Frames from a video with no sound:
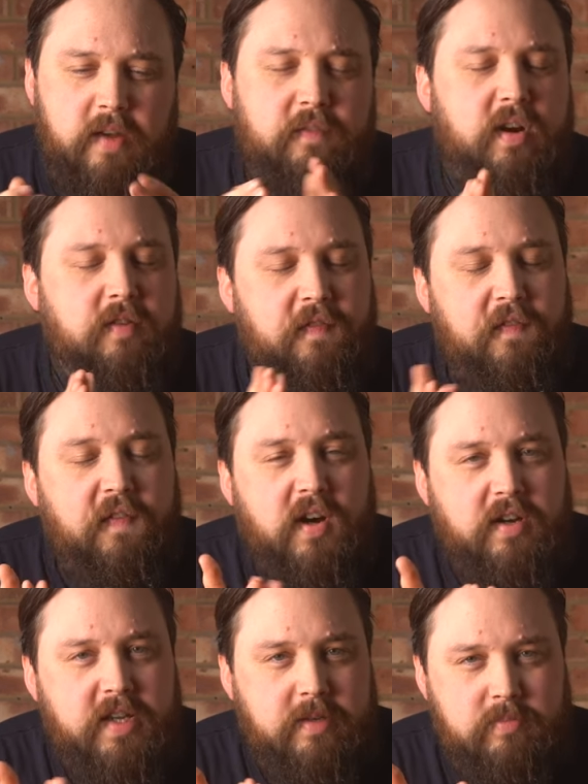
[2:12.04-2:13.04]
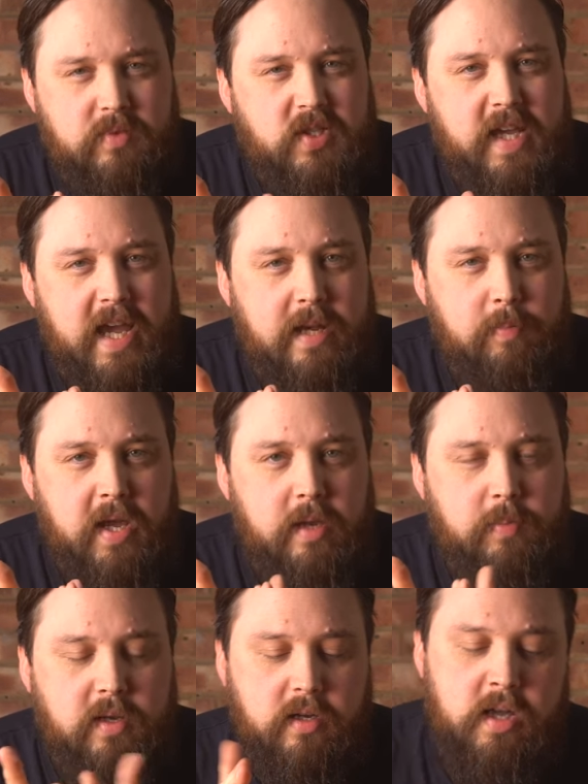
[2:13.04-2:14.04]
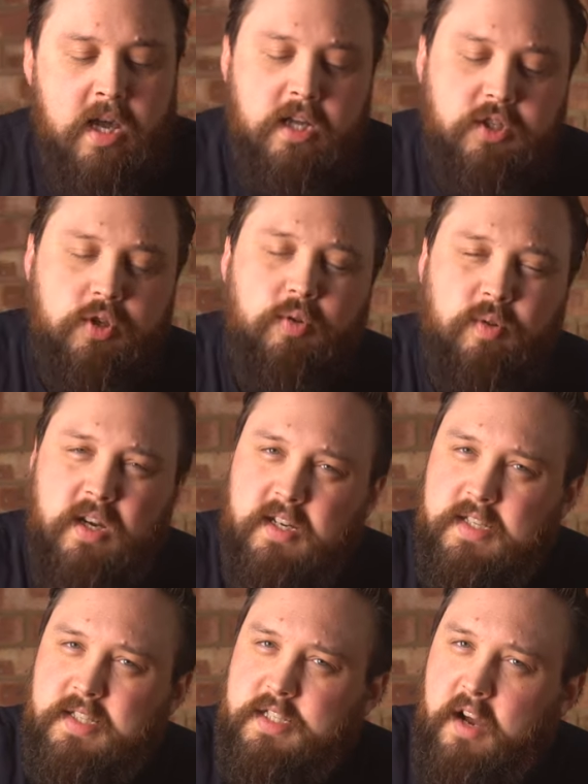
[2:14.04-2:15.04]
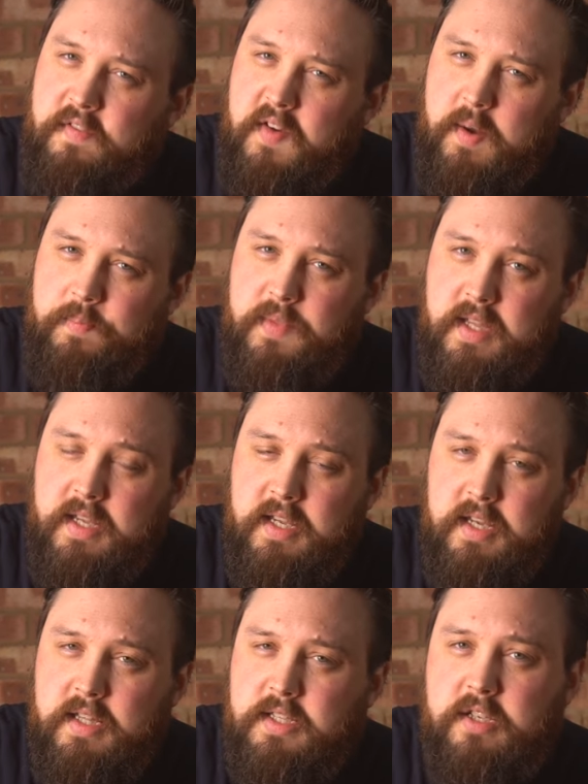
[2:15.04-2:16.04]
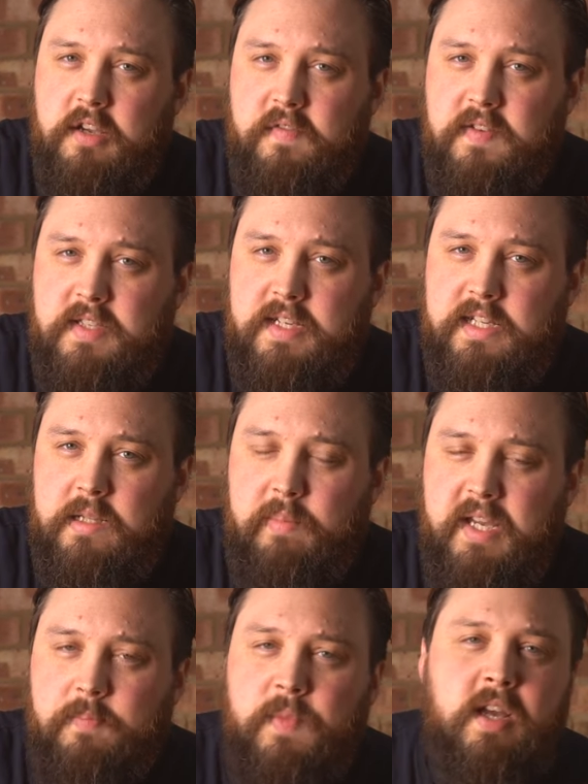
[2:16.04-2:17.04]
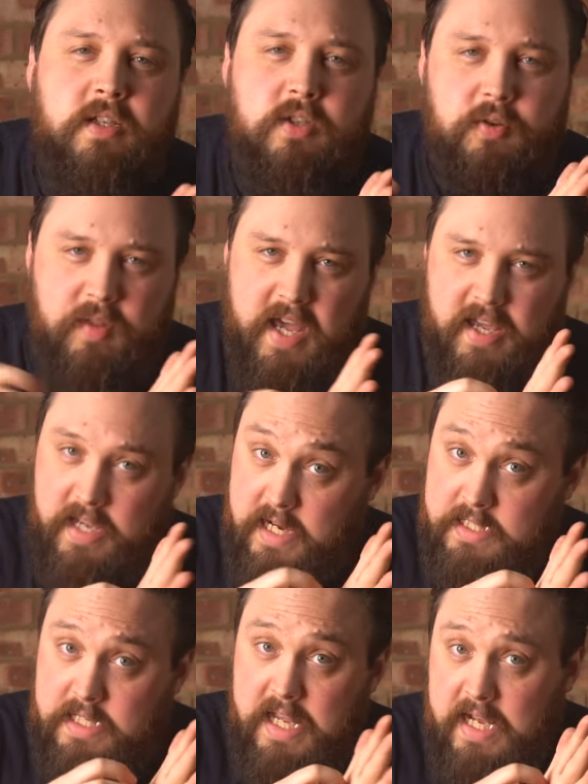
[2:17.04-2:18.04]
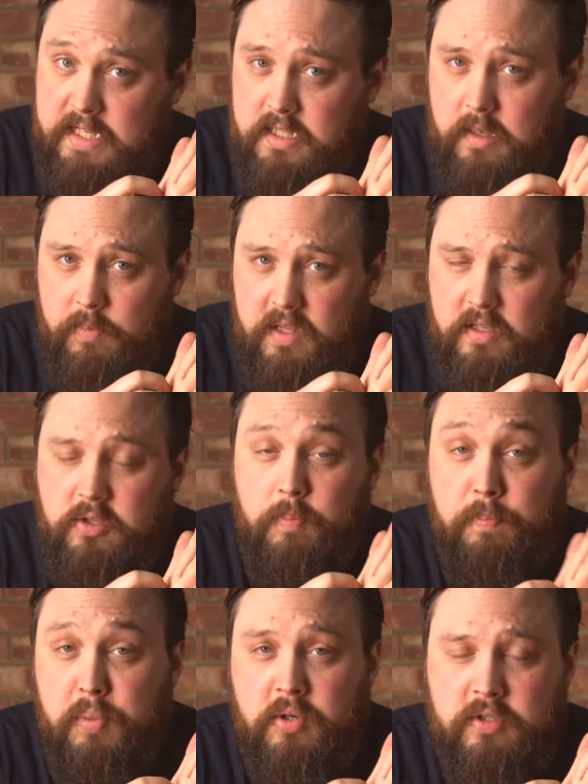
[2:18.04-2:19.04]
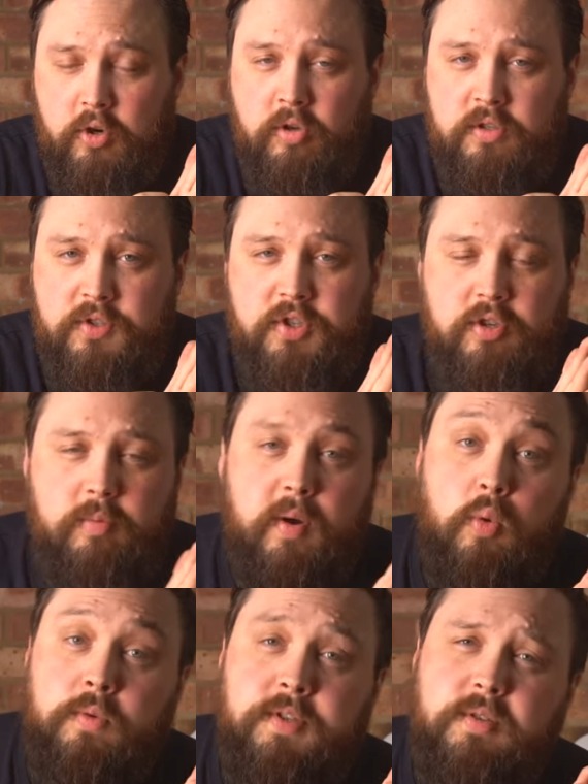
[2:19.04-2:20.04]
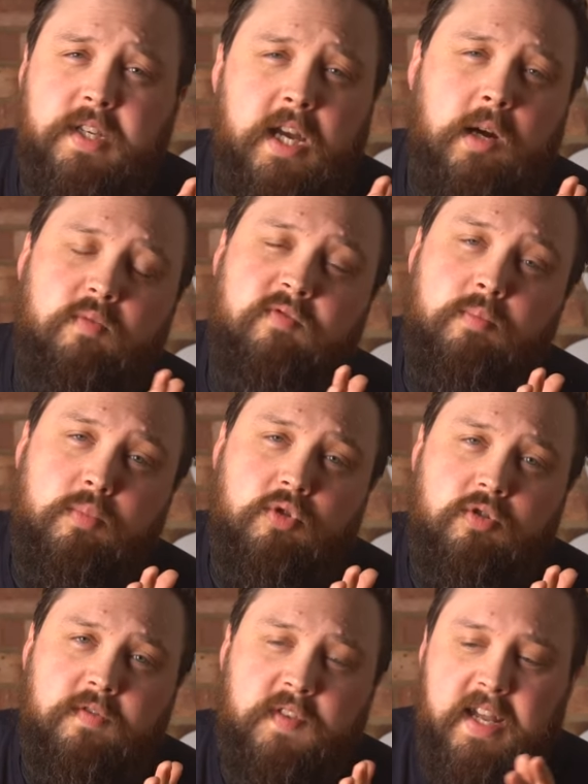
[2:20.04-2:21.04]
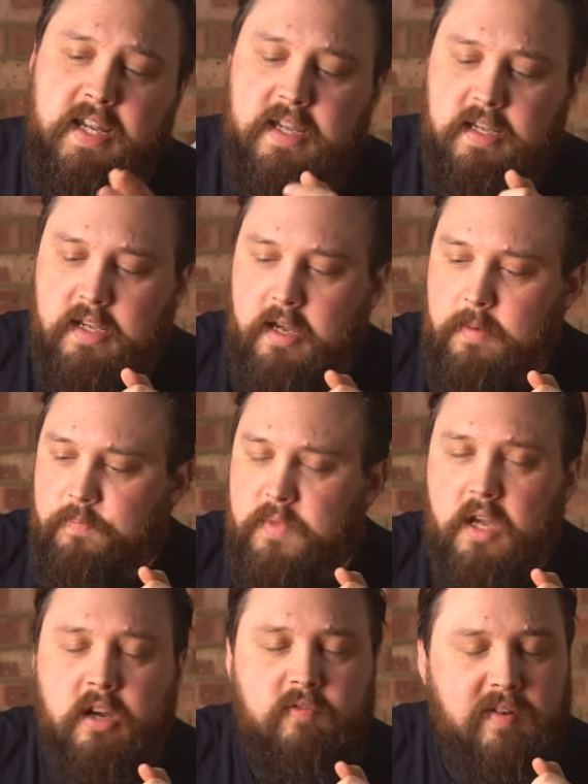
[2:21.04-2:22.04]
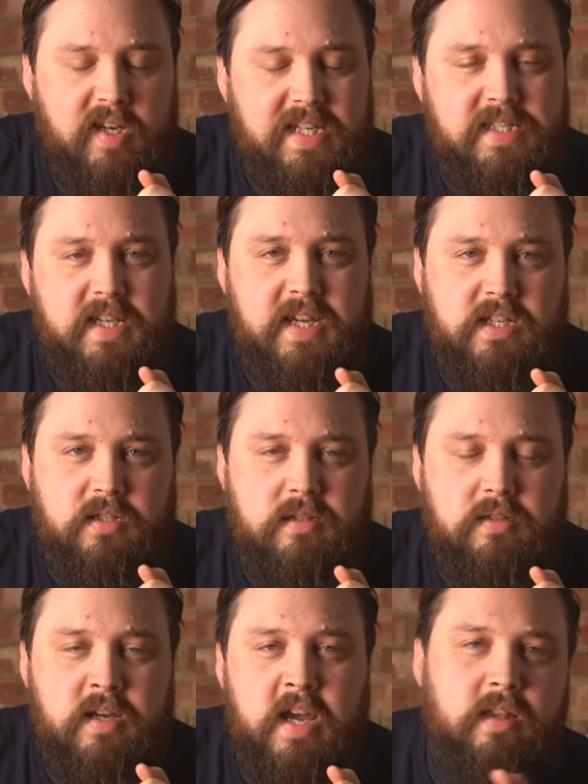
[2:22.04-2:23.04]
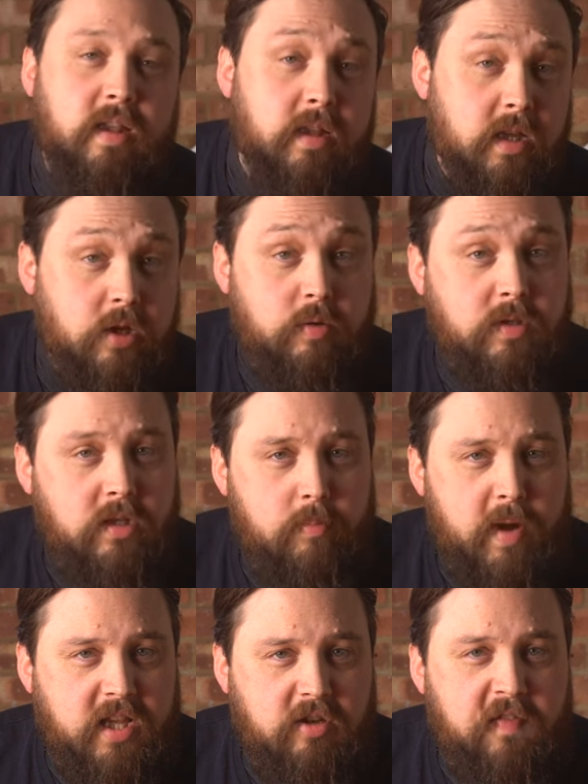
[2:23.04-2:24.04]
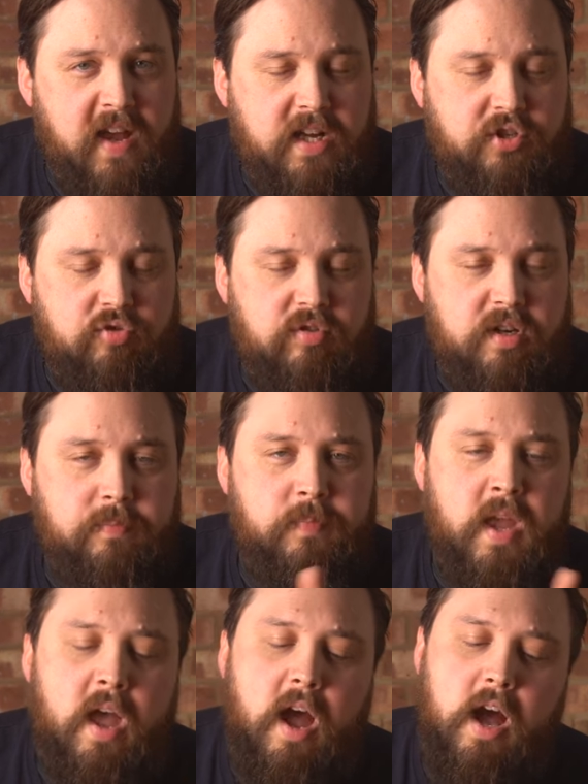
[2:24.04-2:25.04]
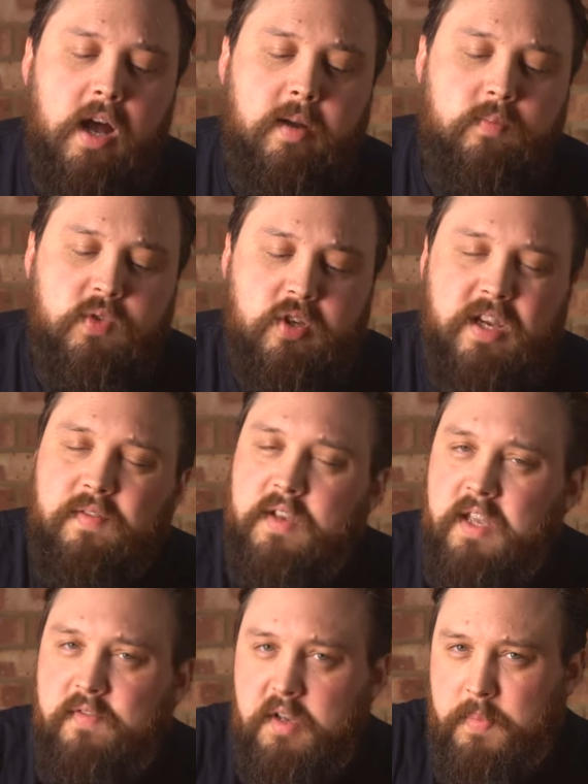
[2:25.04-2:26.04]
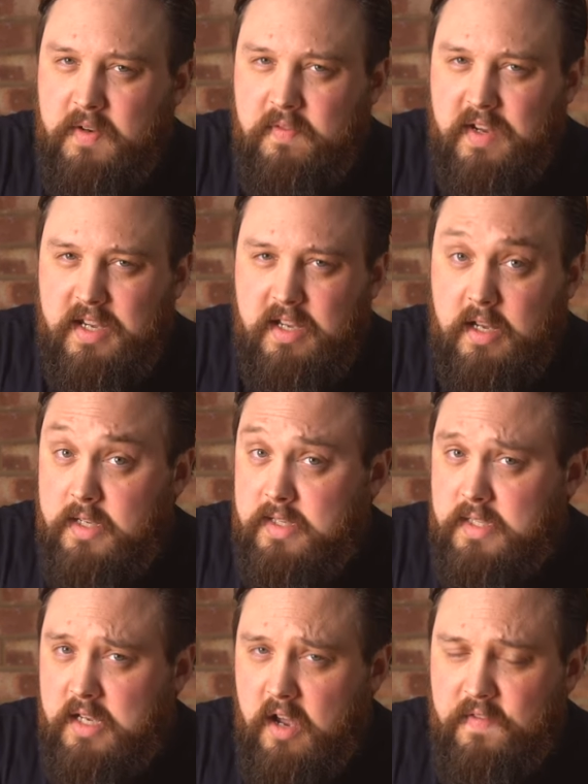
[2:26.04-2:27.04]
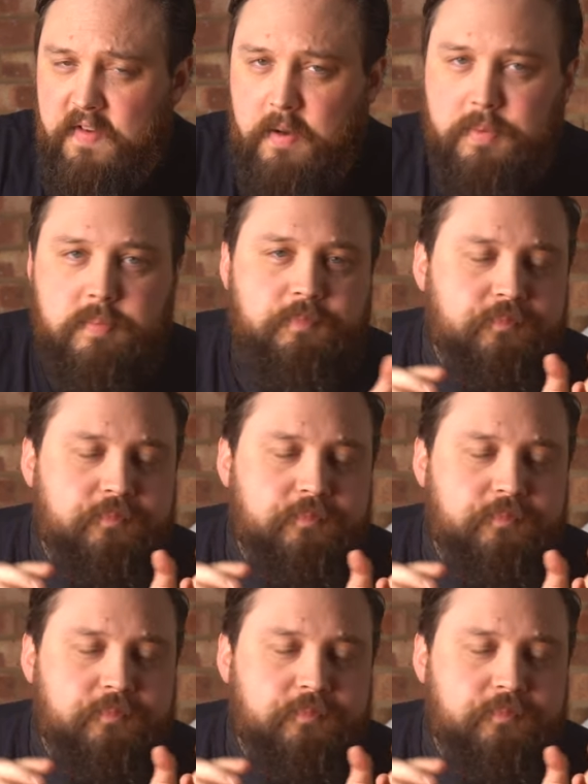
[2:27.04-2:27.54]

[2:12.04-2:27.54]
very fine sandpaper to kind of scuff up the surface a little bit so that it actually has something to bond onto, but also to help remove any release agent that they use in the manufacturing. So give it a bit of a scuff up.